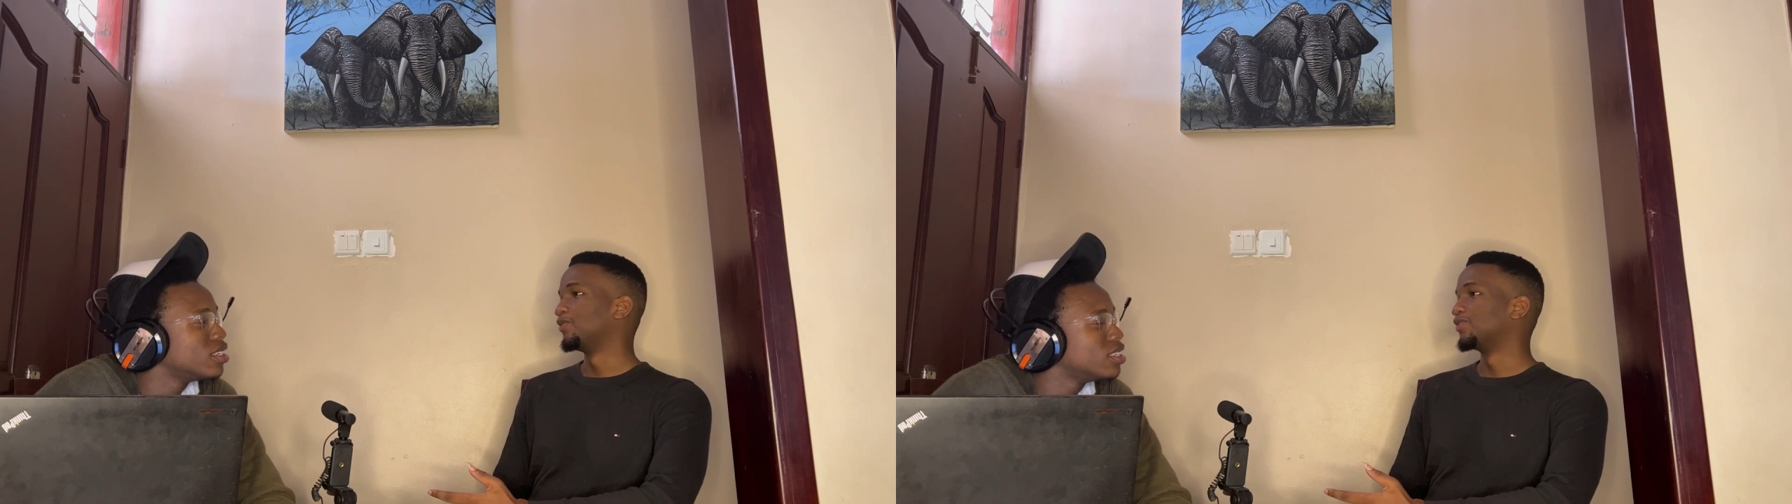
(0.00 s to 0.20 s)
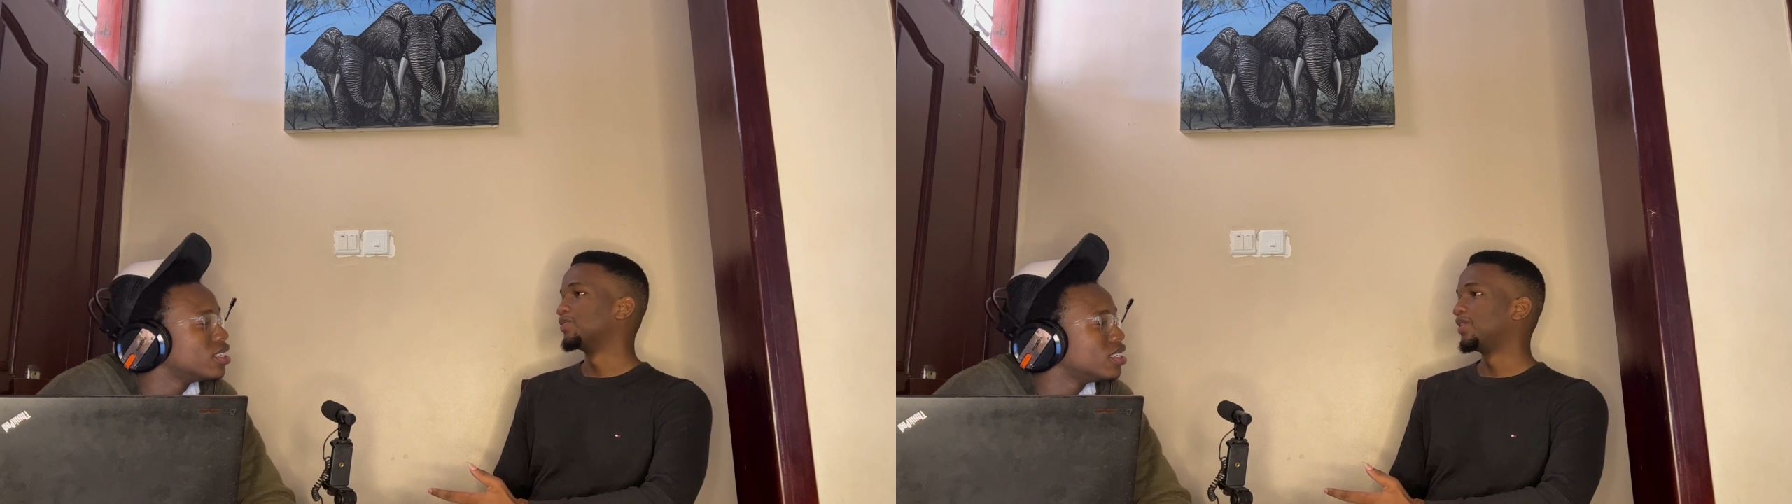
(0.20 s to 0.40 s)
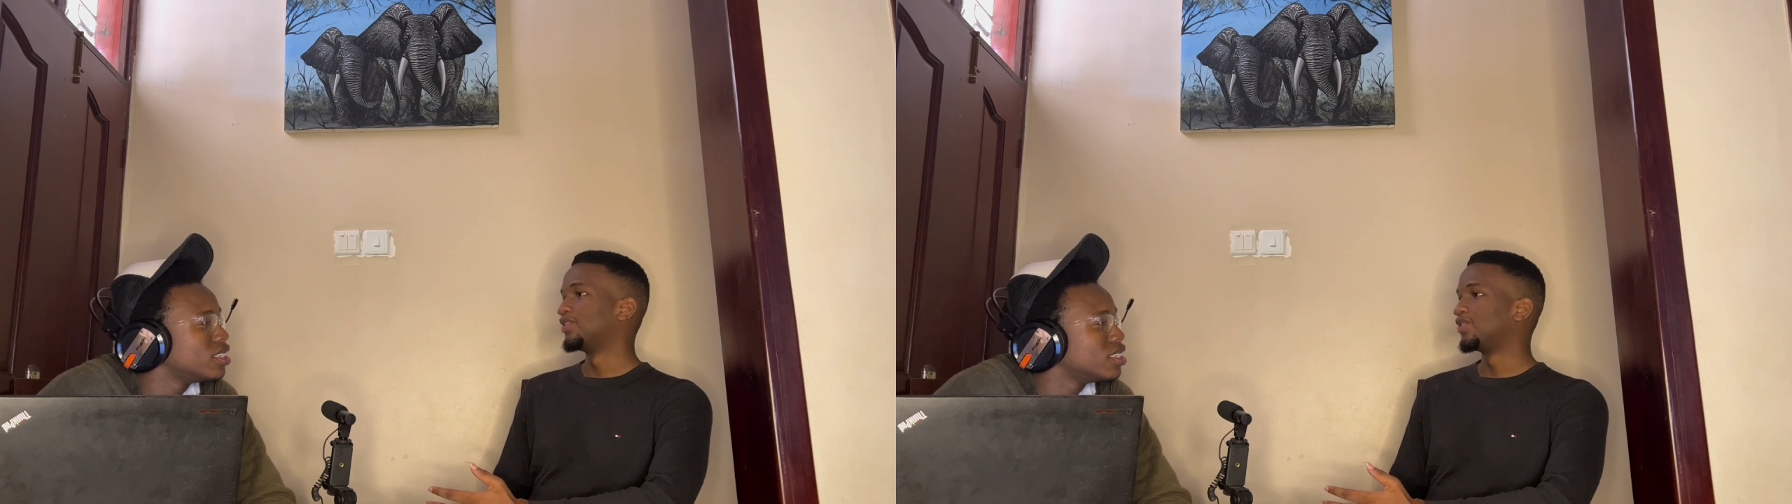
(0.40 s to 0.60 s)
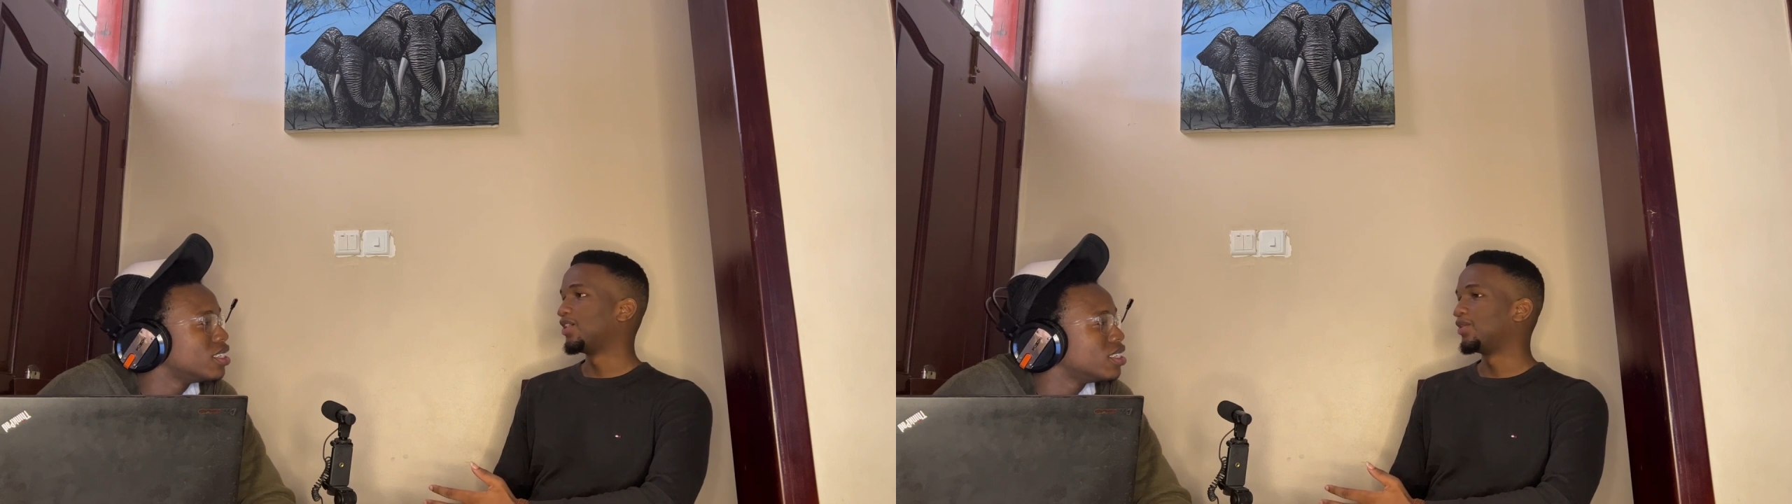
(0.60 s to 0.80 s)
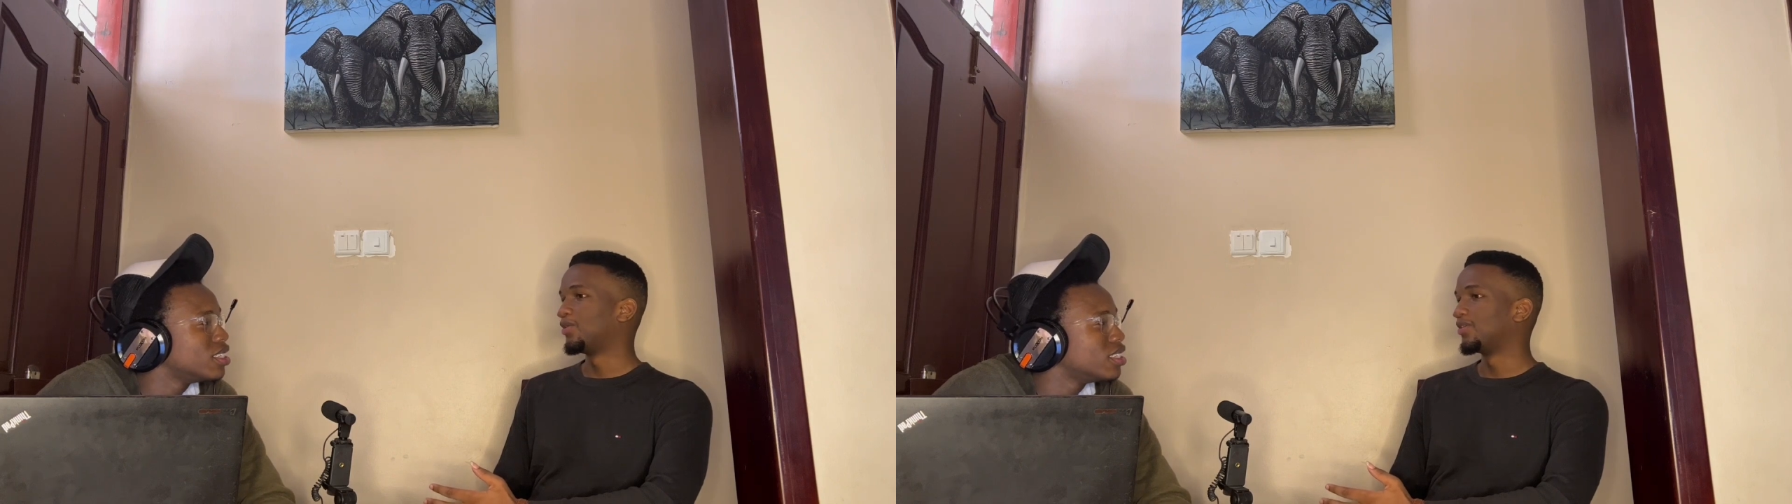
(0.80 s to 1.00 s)
you've spent
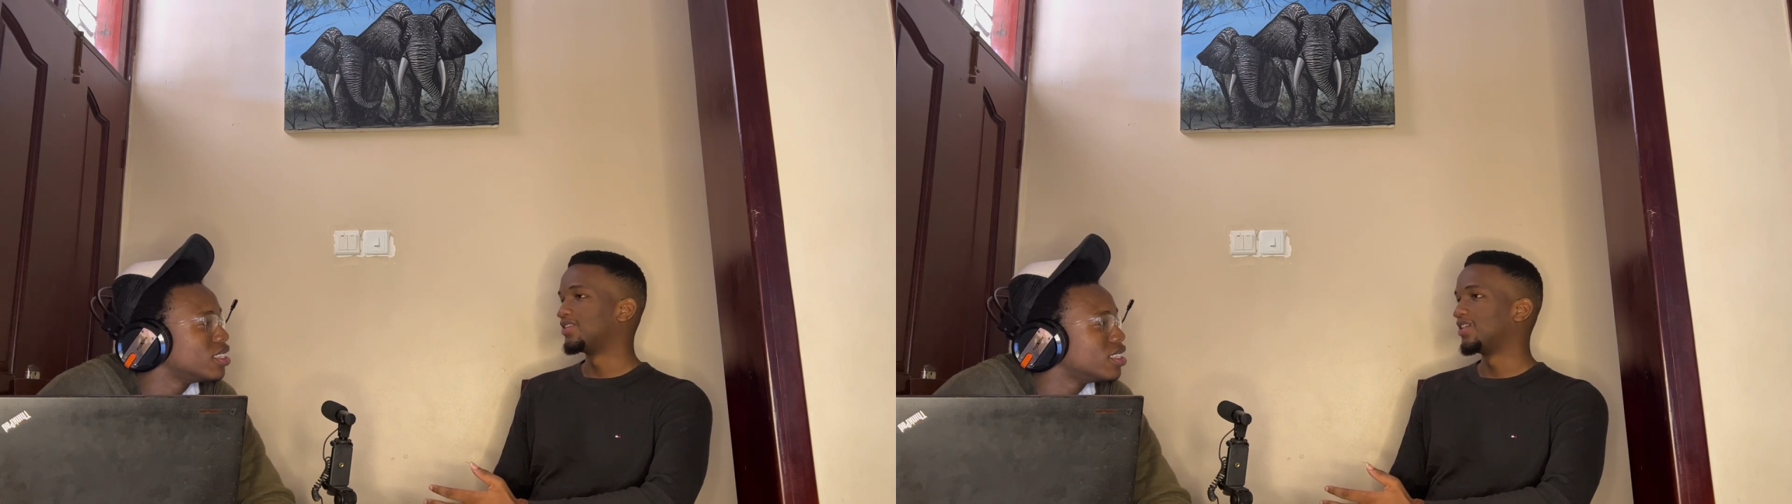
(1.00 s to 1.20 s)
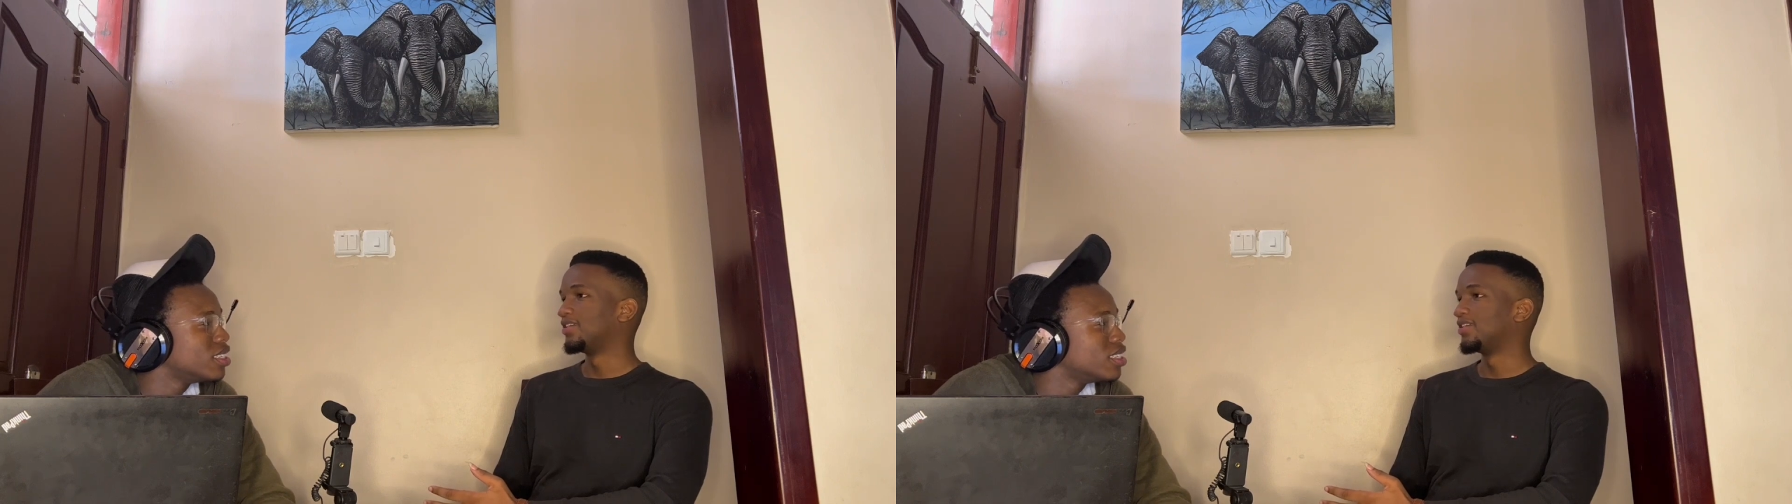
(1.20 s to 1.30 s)
a lot?